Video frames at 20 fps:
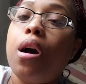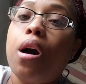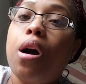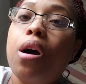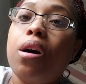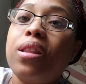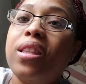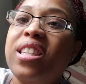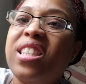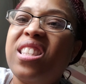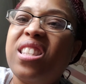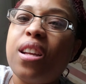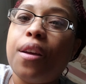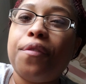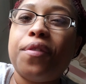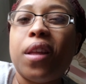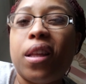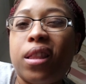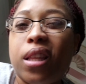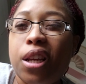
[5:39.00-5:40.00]
all the
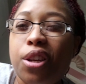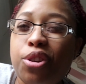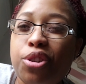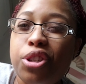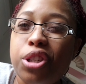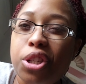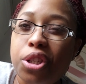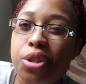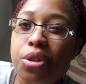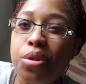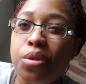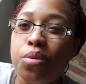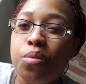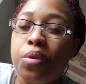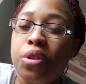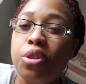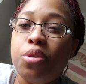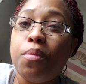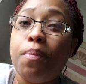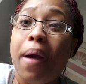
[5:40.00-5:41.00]
stuff that they usually do
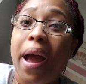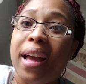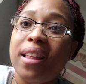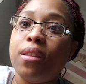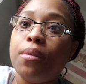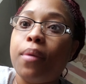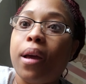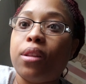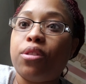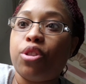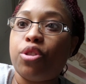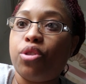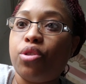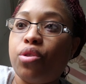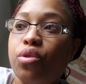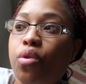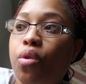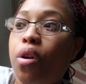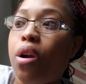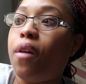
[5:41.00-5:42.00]
when you buy them out the
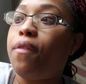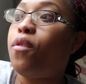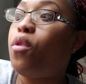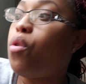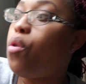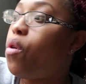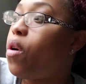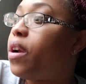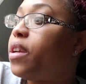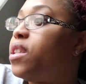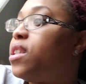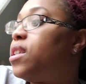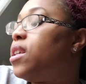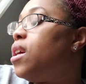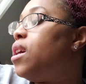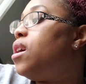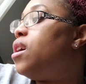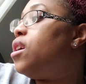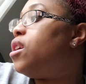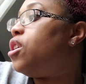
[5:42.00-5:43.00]
store. Of course,
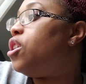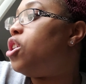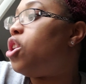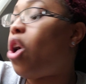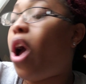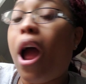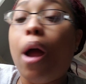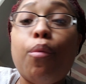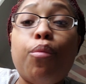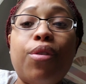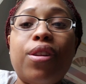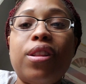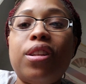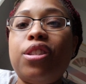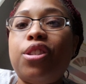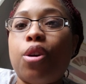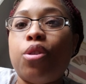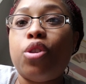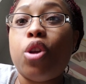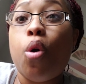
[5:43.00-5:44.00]
I really
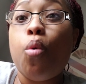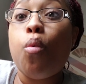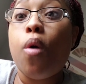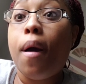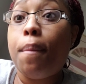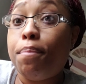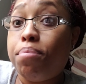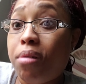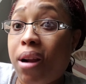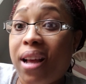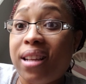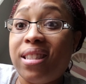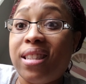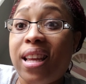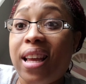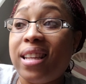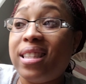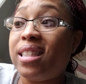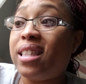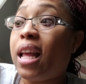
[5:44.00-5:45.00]
don't know what
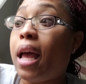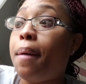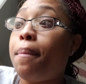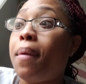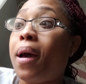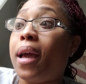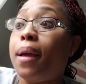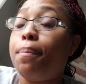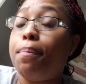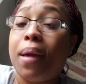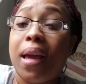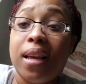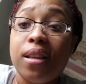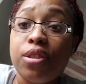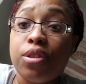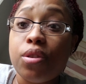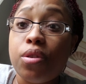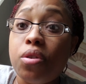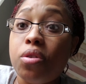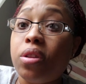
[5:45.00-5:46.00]
process that my
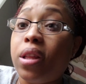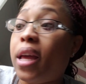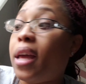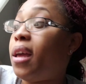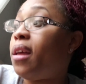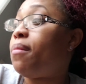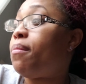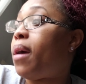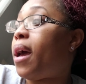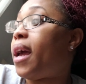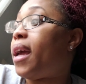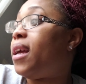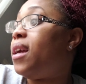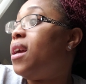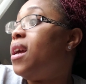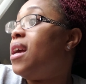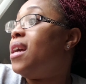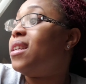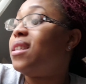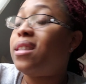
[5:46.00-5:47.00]
basil and my
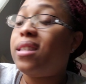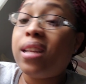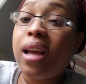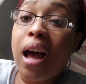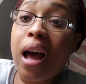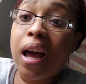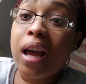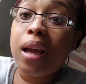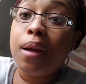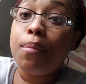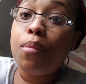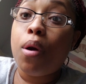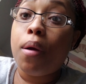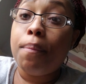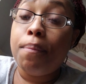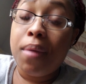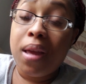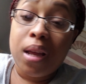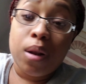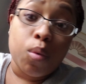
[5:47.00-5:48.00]
thyme or
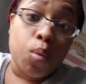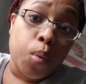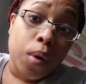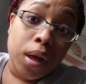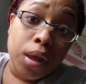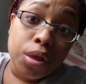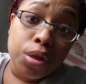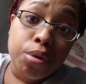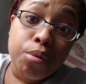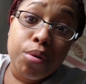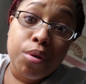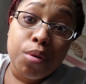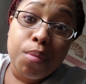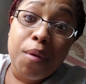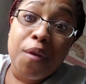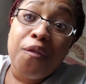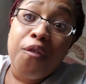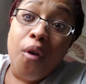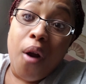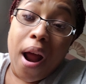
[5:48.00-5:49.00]
mint went through
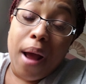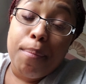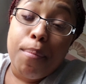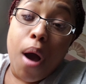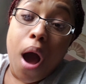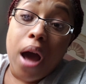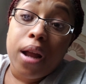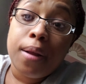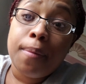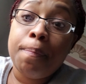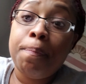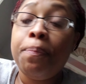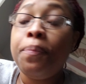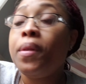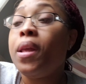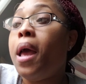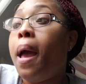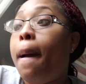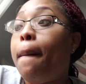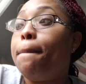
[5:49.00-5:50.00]
before I bought them,
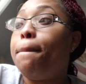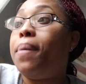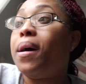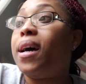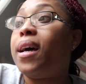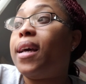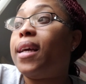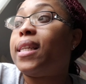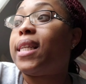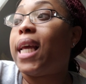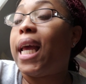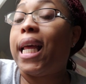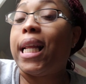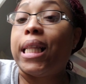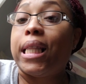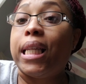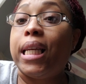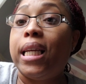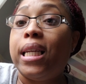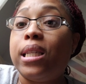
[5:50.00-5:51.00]
but
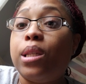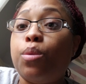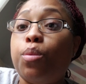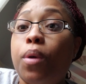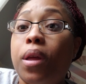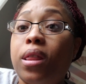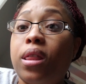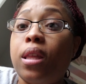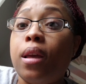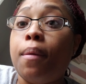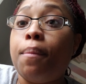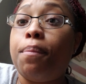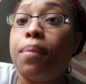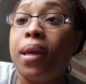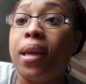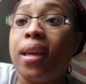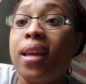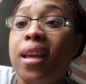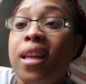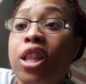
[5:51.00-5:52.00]
at least with them
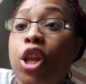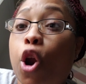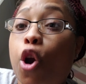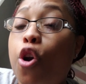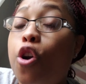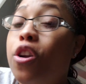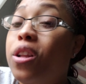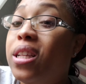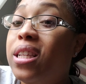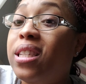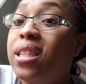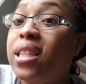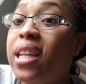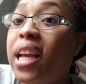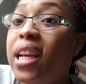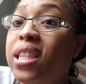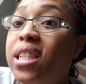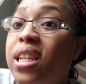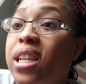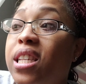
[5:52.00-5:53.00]
being in the early
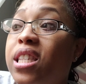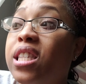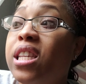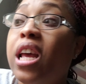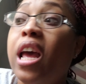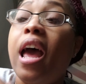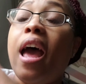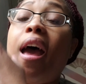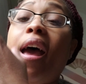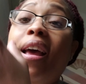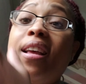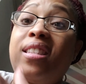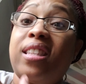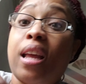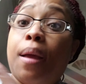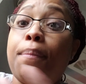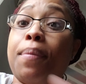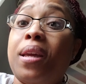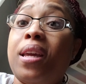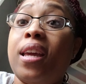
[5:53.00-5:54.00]
stages, as
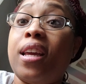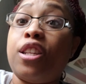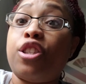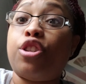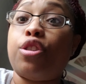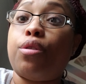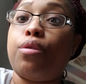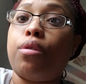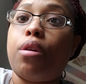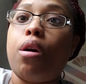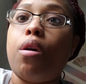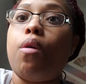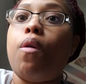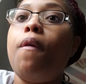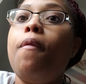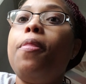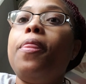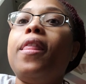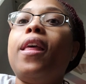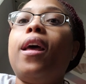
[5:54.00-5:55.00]
they begin to grow,
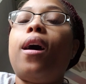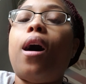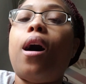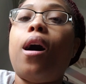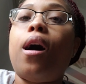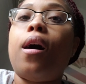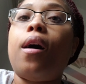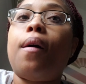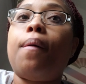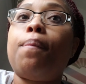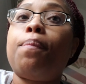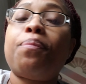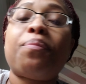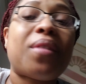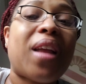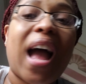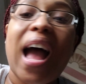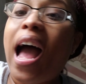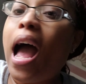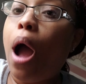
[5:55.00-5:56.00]

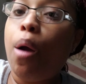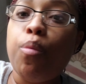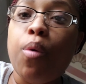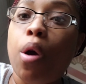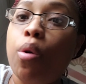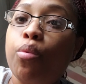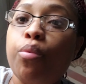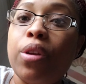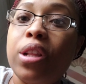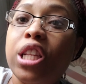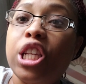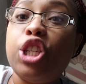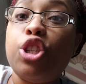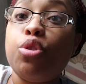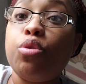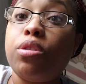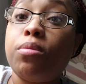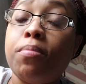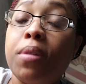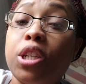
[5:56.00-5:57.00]
I won't really
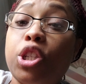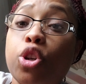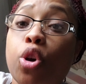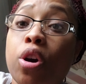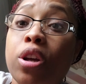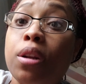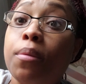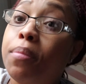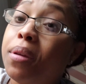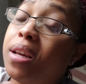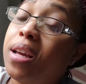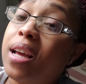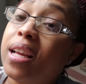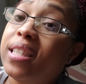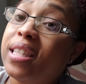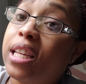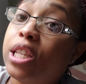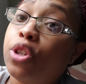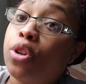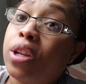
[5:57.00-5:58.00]
use much on them
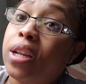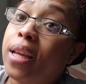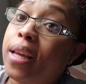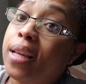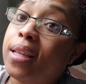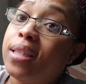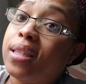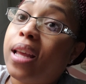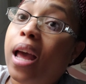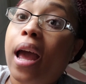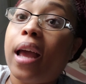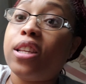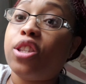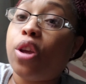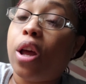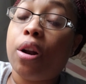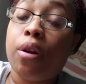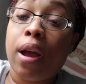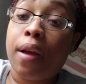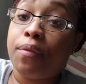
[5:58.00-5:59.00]
because it's on the inside,
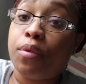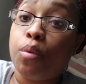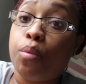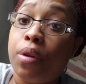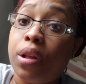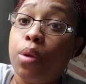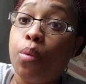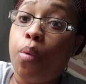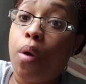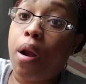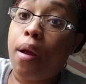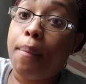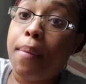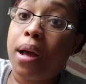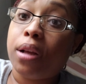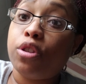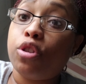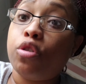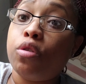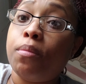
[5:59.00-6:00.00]
so I don't have to really worry
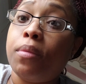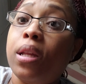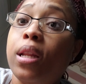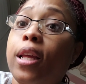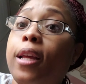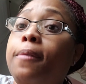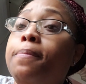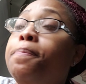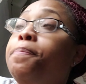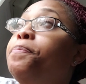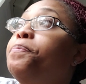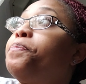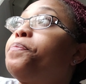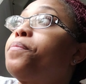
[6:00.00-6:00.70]
about too many